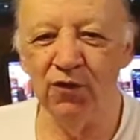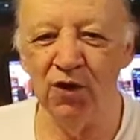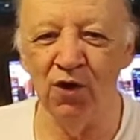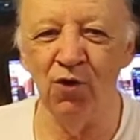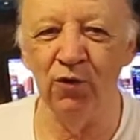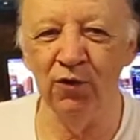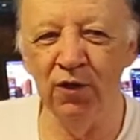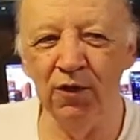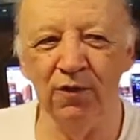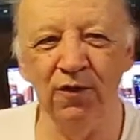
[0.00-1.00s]

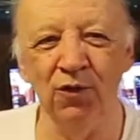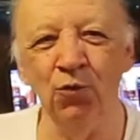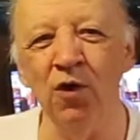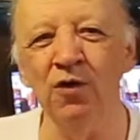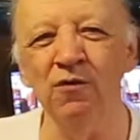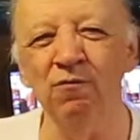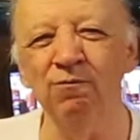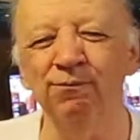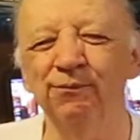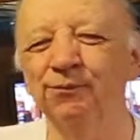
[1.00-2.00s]
In
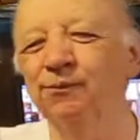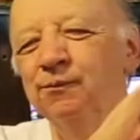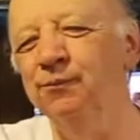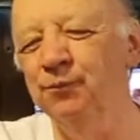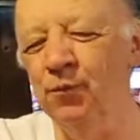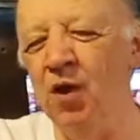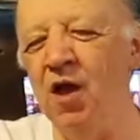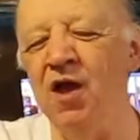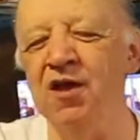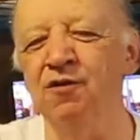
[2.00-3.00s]
one
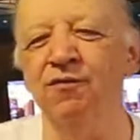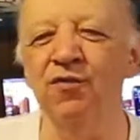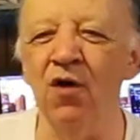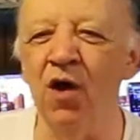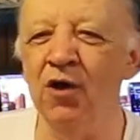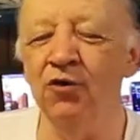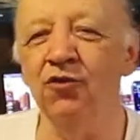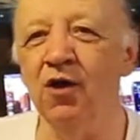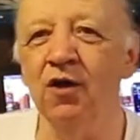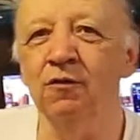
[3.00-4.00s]
line of thought, it's
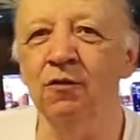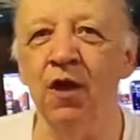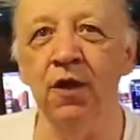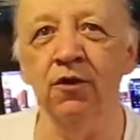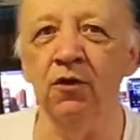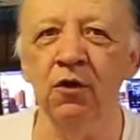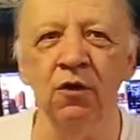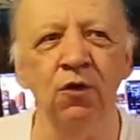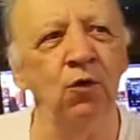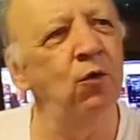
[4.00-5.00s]
kind of like,
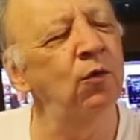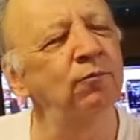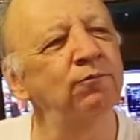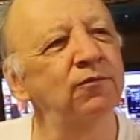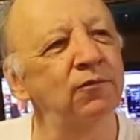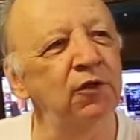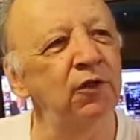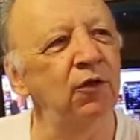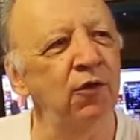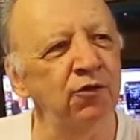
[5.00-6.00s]
oh,
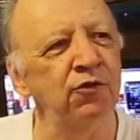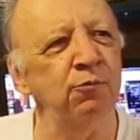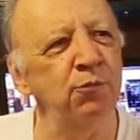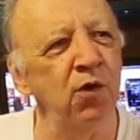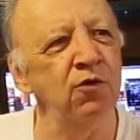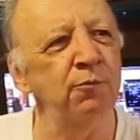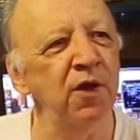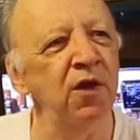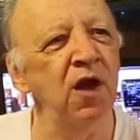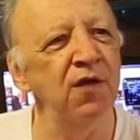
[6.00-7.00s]
that's a part of
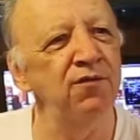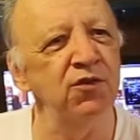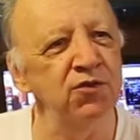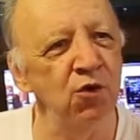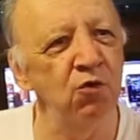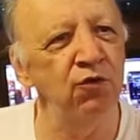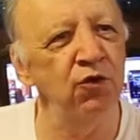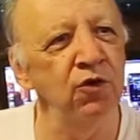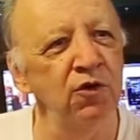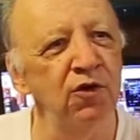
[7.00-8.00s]
my life that's
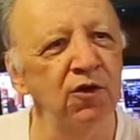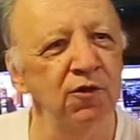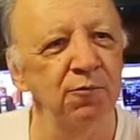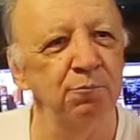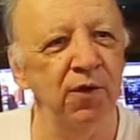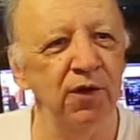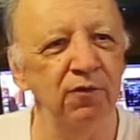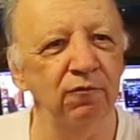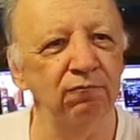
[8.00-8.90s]
over. But